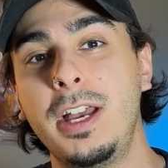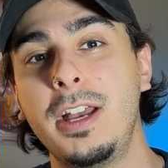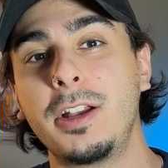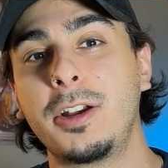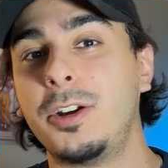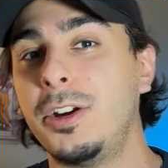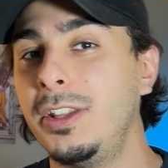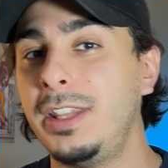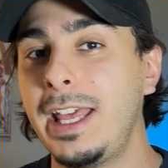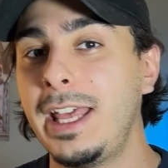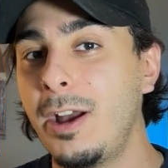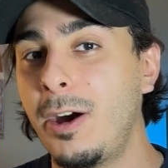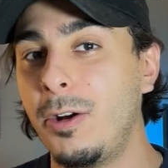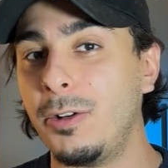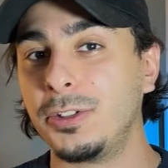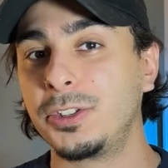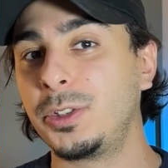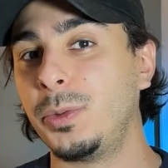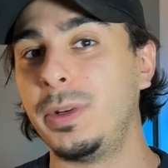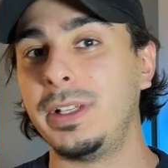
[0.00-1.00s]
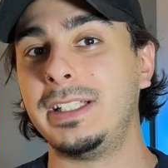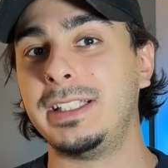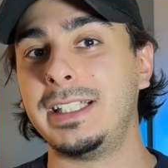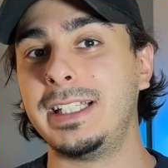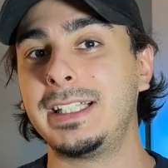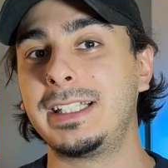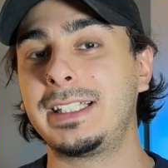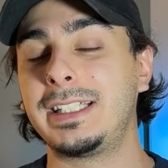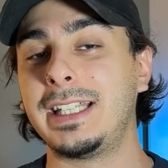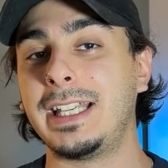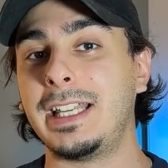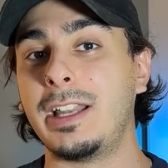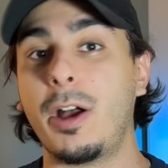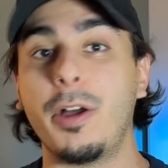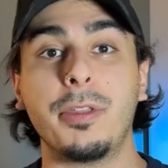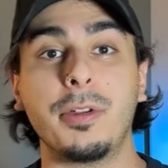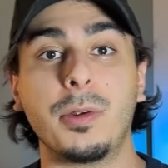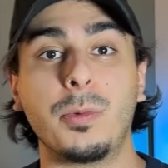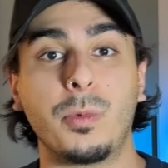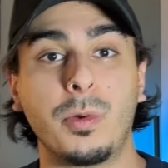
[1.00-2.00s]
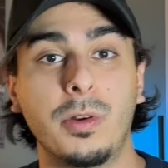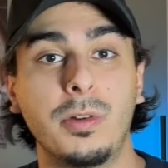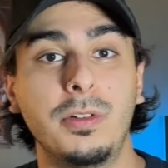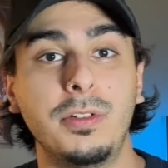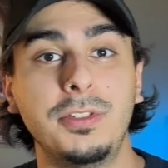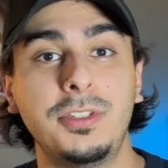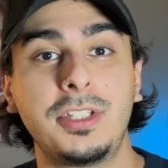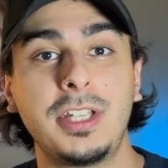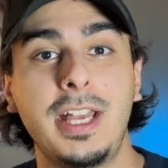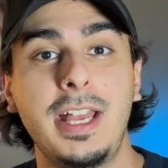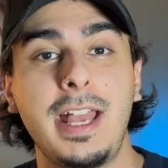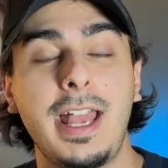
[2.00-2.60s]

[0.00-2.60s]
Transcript: Could they also exist in other worlds?